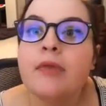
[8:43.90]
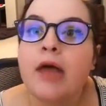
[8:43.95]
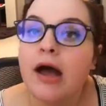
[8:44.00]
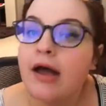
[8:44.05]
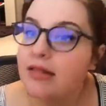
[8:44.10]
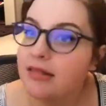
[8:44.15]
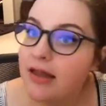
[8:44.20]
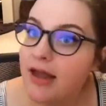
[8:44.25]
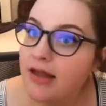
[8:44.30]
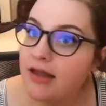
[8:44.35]

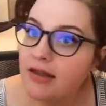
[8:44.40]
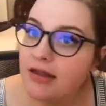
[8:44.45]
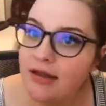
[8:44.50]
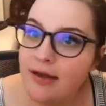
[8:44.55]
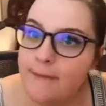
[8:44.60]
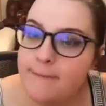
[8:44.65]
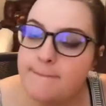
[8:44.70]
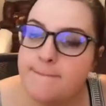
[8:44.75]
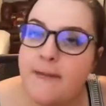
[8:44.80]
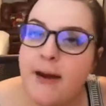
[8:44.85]
I like
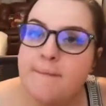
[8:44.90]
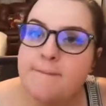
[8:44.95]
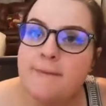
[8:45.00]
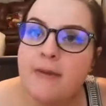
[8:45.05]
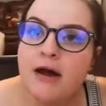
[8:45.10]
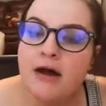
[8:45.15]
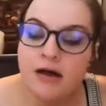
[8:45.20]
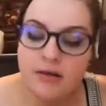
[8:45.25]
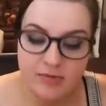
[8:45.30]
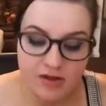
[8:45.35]
it.
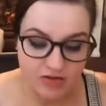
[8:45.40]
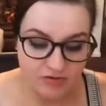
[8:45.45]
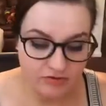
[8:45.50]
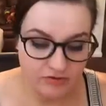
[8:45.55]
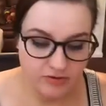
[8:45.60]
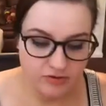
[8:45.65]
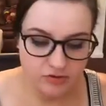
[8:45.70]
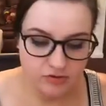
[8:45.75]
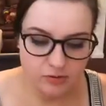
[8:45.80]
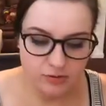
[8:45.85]
Um, it
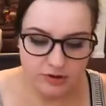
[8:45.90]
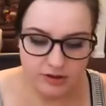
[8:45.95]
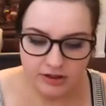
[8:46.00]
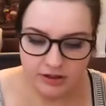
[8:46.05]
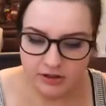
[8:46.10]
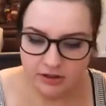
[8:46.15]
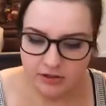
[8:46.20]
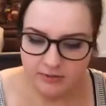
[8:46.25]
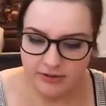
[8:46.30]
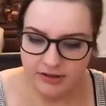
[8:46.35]
feels really
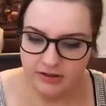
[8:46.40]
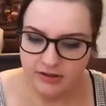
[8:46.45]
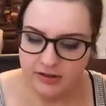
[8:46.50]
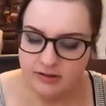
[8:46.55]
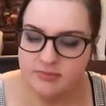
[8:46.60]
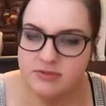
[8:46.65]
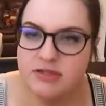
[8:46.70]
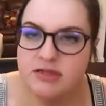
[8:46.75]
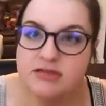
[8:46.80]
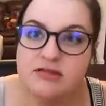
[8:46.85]
good on my
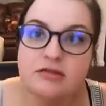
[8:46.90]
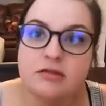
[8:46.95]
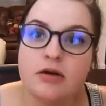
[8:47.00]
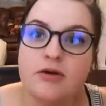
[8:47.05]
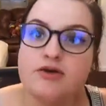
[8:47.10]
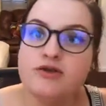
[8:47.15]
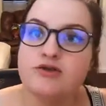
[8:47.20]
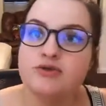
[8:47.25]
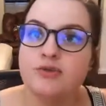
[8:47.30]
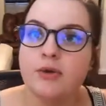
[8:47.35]
lips. It's
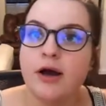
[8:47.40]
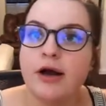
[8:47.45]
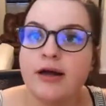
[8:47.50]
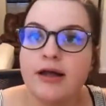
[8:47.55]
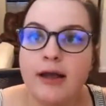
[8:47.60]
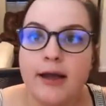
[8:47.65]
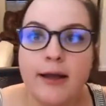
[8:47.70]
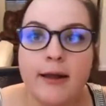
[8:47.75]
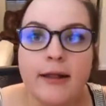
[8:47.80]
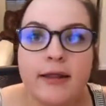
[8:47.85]
not
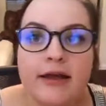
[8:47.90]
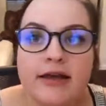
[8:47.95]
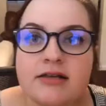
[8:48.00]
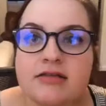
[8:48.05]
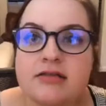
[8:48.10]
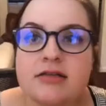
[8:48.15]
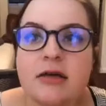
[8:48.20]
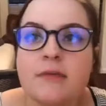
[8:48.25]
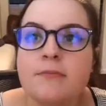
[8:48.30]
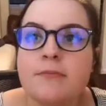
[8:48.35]
drying like
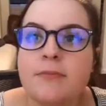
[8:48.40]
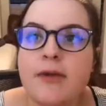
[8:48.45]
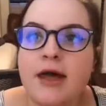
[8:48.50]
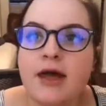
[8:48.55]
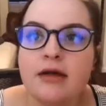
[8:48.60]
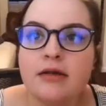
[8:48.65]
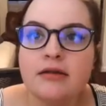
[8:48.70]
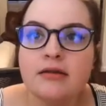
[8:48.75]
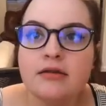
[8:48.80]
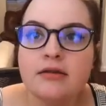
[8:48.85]
some
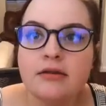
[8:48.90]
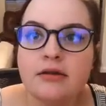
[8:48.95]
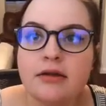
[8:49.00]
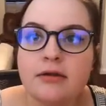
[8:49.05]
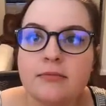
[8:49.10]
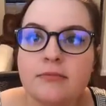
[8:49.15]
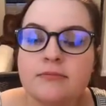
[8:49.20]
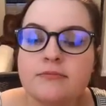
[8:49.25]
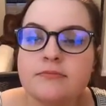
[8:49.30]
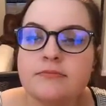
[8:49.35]
matte
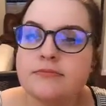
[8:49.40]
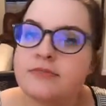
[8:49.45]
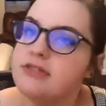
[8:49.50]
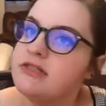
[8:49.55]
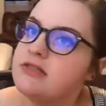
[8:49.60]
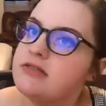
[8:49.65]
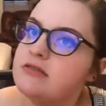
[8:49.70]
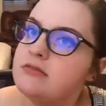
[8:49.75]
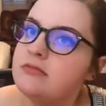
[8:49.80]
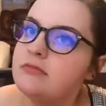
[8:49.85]

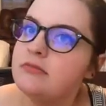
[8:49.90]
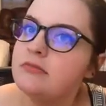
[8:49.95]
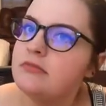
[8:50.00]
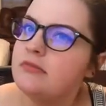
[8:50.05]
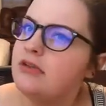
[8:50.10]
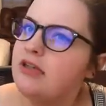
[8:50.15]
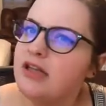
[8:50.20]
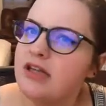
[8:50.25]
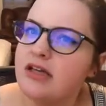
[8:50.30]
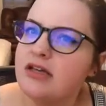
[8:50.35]

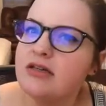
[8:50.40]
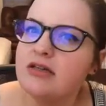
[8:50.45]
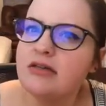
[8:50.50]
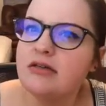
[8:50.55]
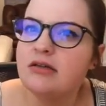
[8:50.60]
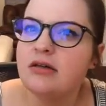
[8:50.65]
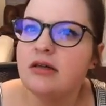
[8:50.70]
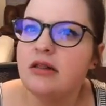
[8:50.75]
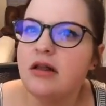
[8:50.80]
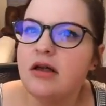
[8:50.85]
lipstick
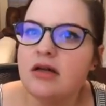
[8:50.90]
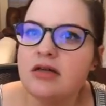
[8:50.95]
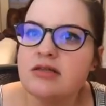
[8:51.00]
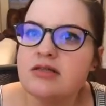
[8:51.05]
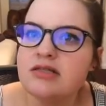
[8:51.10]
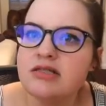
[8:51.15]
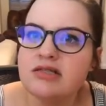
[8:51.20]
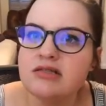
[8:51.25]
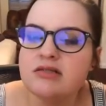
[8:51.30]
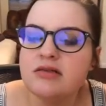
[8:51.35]

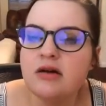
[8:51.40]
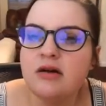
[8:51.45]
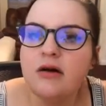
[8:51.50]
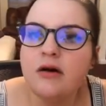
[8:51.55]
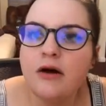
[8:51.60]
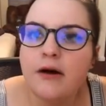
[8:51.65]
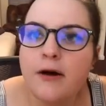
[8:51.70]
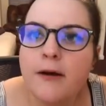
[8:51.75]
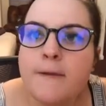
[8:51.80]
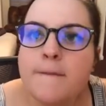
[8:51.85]
glosses
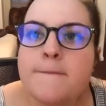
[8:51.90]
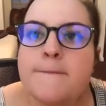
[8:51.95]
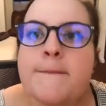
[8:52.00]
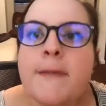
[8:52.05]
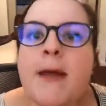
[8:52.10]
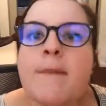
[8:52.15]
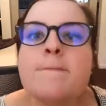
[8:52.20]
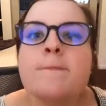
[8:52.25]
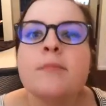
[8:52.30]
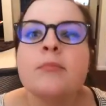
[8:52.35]
are.
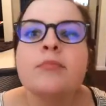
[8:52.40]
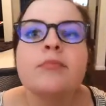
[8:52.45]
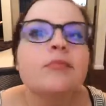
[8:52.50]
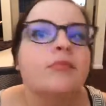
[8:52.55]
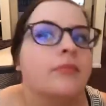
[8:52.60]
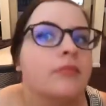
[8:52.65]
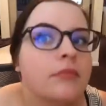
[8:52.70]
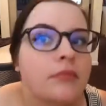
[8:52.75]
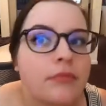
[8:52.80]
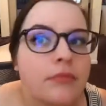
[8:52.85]

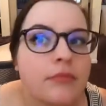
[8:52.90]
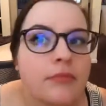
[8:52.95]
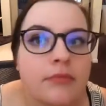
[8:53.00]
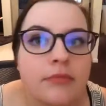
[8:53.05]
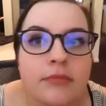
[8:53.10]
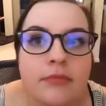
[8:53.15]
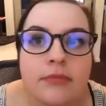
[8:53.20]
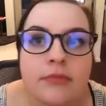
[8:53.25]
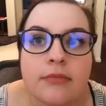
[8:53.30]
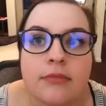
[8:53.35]

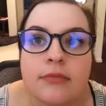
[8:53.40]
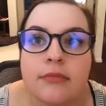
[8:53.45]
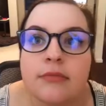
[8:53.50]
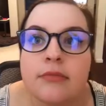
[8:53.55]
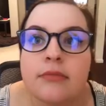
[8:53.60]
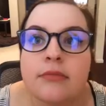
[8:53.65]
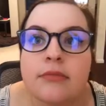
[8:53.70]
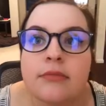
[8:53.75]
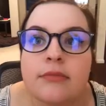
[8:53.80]
Hmm.